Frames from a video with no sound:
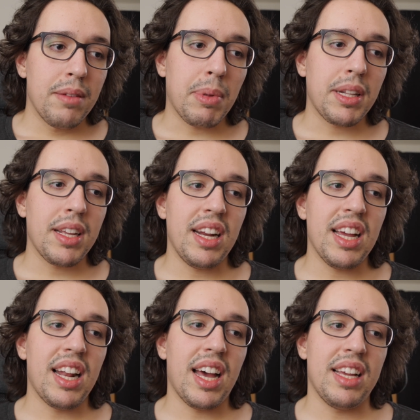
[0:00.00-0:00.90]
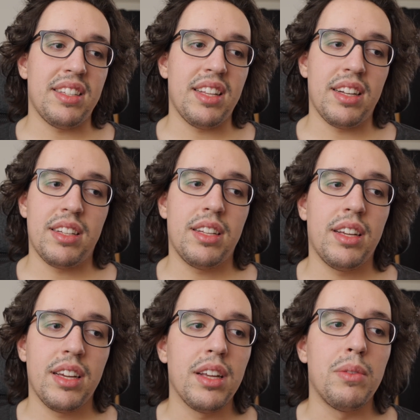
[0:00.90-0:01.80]
But I realized that
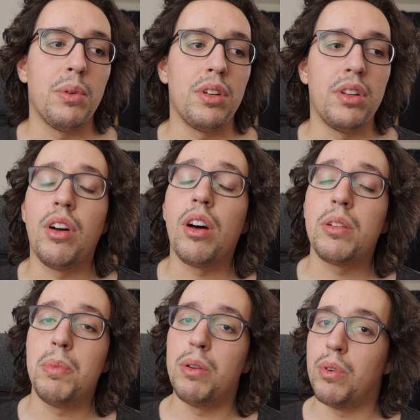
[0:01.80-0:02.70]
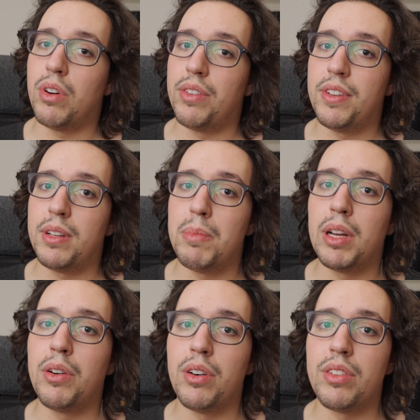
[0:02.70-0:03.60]
it would not be worth it,
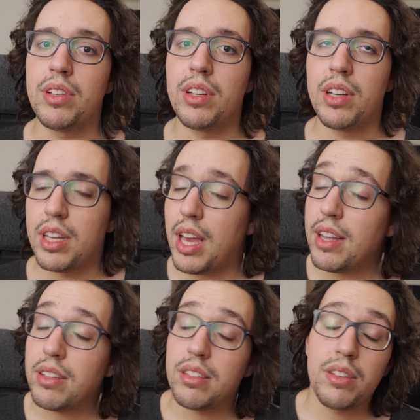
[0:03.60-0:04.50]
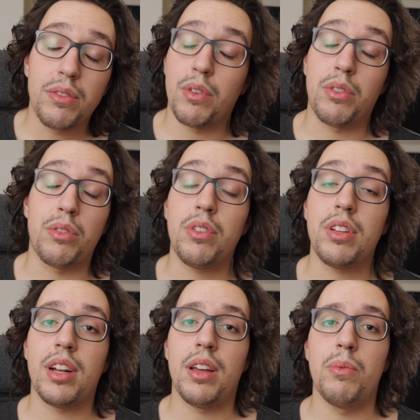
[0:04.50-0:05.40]
because yes, for
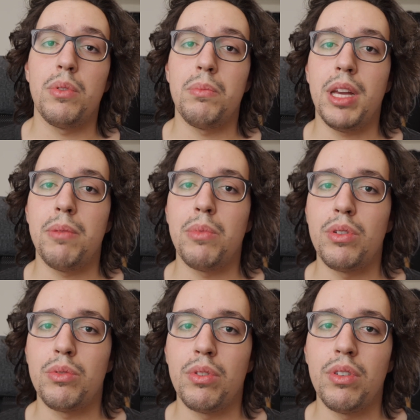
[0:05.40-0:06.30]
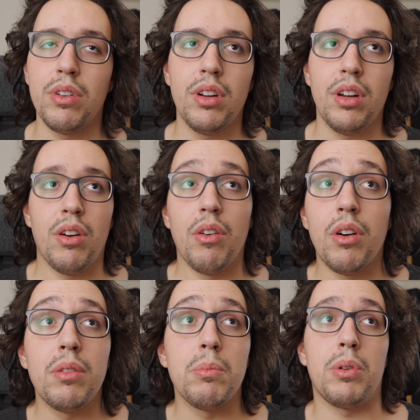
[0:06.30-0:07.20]
certain I would be able to
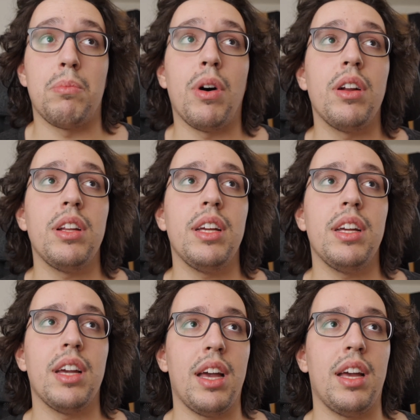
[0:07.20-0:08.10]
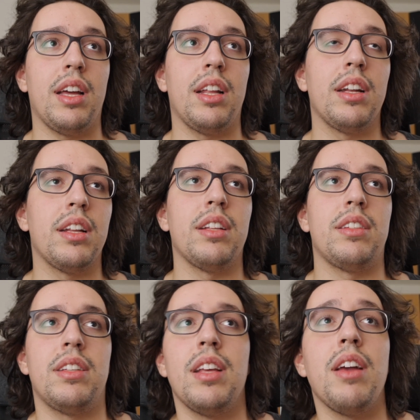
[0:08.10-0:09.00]
earn more money and
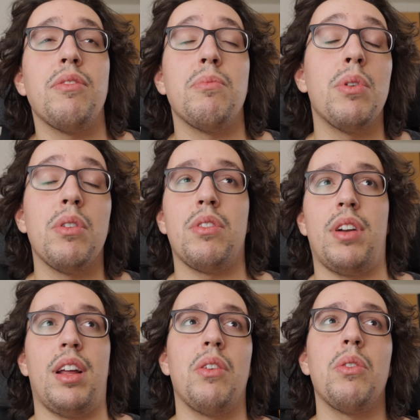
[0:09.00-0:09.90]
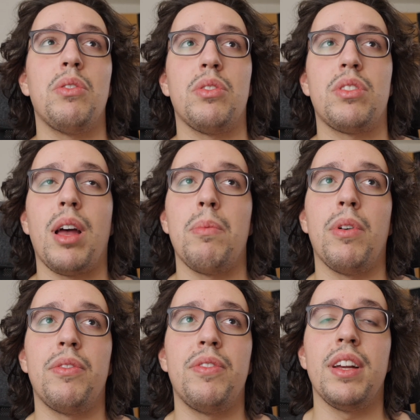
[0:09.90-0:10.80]
save more and all those type
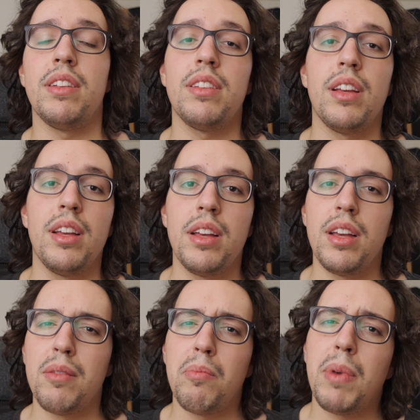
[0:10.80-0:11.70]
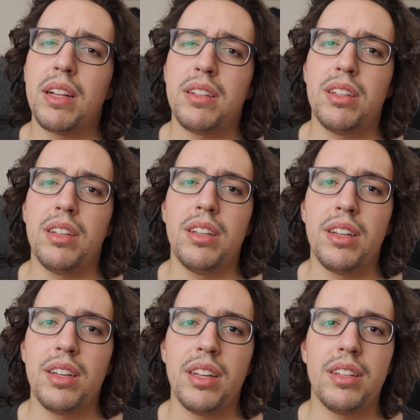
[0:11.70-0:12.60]
of things, but
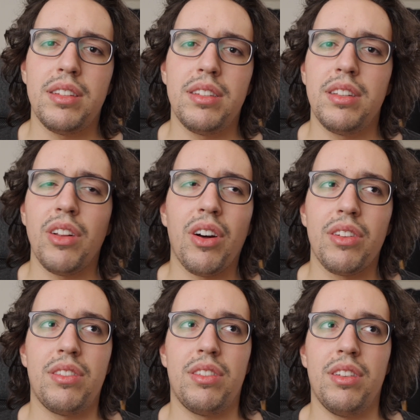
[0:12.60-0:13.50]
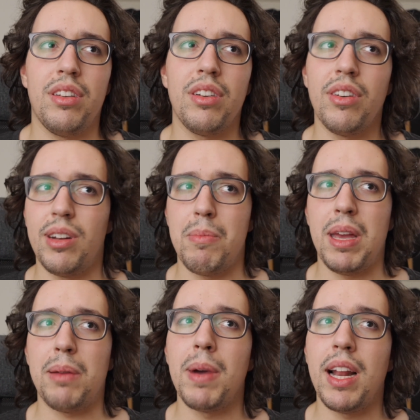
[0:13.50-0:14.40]
it's not gonna
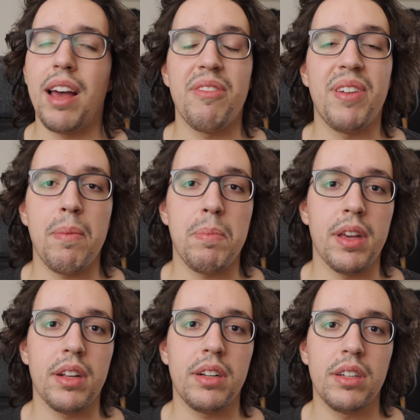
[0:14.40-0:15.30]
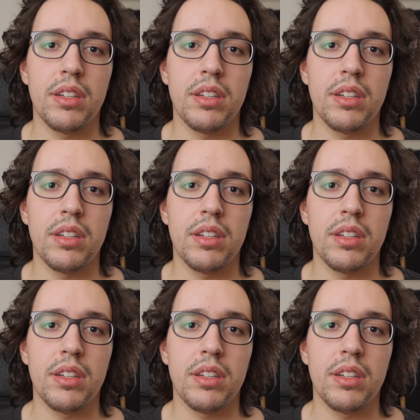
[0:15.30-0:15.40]
make my life happier.